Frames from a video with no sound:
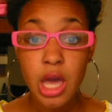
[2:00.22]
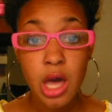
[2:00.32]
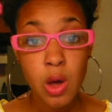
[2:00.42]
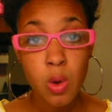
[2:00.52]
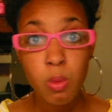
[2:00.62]

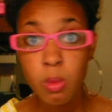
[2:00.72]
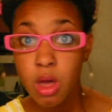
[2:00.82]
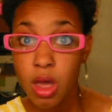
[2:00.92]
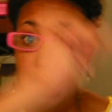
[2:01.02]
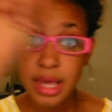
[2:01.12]
B-O
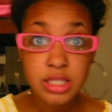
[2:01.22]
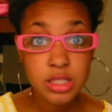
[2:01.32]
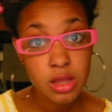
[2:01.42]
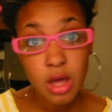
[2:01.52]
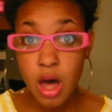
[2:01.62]

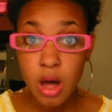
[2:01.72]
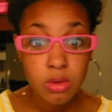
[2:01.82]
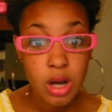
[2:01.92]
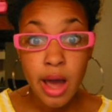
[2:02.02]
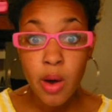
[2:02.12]
into the
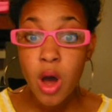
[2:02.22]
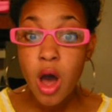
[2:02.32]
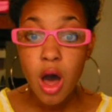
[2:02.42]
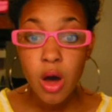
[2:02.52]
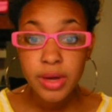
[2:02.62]
oh no.
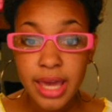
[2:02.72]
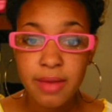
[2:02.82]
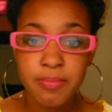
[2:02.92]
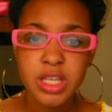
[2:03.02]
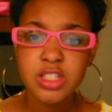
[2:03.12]

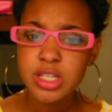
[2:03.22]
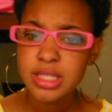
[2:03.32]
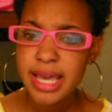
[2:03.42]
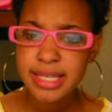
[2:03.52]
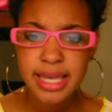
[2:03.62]
Okay,
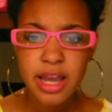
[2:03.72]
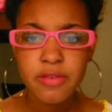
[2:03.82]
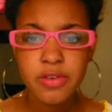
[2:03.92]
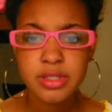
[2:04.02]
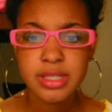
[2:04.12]
she takes
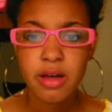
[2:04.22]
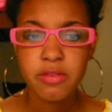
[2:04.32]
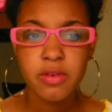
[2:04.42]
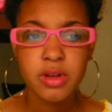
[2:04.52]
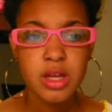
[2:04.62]
care of
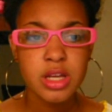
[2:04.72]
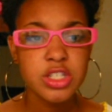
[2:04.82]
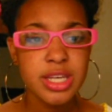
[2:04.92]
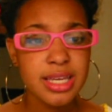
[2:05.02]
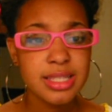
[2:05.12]
herself.
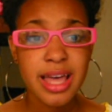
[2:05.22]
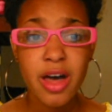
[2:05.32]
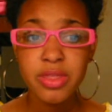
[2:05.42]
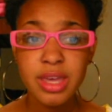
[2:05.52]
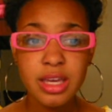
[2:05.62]
She eats
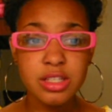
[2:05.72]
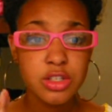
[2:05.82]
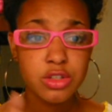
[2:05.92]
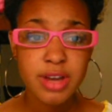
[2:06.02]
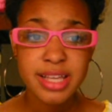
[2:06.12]
healthy,
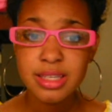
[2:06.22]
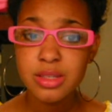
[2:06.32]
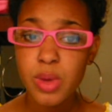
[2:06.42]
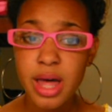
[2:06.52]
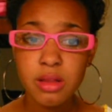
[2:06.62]
she
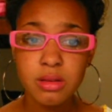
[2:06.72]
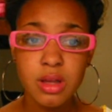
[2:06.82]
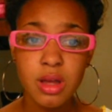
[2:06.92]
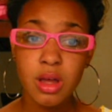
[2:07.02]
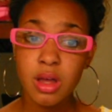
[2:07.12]
dresses well,
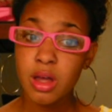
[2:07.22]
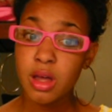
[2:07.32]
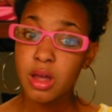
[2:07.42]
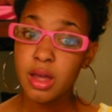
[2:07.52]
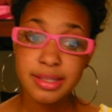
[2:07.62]

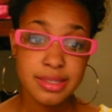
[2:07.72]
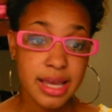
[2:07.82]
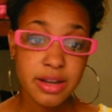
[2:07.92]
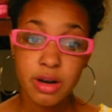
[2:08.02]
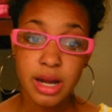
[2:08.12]

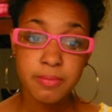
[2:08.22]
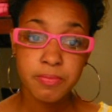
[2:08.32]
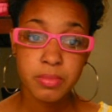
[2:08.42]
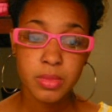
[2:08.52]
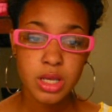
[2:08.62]
etc.
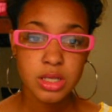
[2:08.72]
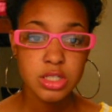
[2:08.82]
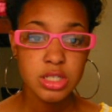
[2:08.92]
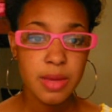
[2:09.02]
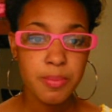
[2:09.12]

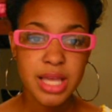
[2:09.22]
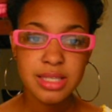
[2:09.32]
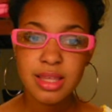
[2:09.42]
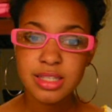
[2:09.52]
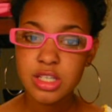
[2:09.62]
She
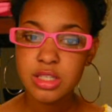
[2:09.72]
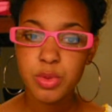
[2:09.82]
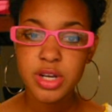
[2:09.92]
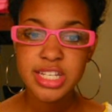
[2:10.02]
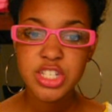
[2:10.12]
admits that
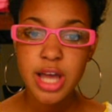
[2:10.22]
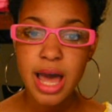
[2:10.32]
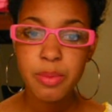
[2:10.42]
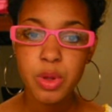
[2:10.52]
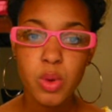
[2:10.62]
she's pretty
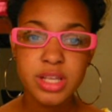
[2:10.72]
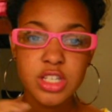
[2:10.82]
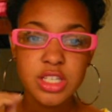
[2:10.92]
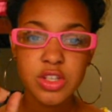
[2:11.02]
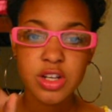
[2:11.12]
shy, but
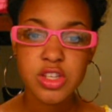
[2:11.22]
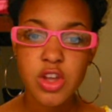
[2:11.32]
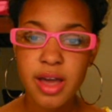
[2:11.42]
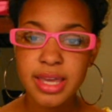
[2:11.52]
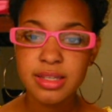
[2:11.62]
once she
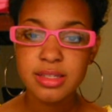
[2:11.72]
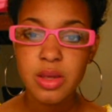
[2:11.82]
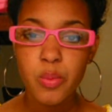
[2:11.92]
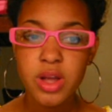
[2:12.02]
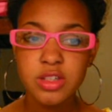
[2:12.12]
starts talking
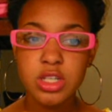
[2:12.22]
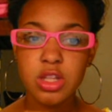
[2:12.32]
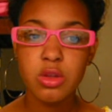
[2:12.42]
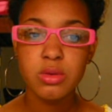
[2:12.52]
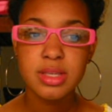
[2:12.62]
to someone,
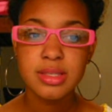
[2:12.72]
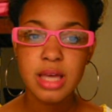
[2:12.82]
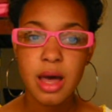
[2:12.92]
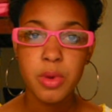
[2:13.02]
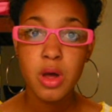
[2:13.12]
she
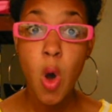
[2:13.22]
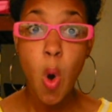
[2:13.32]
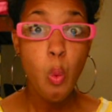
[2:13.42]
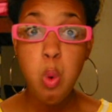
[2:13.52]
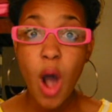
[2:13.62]
loosens up.
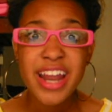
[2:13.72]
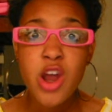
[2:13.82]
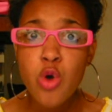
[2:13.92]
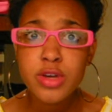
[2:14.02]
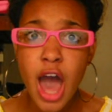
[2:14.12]

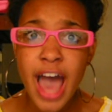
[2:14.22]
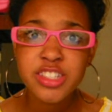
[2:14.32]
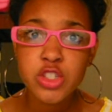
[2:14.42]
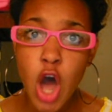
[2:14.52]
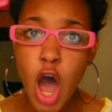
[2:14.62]
Why don't
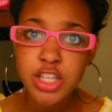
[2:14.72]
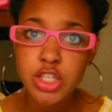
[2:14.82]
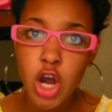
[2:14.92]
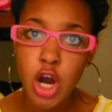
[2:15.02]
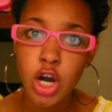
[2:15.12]
guys
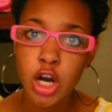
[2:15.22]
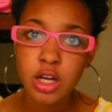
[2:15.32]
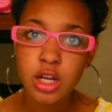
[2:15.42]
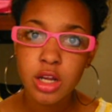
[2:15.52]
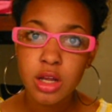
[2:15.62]
talk to her?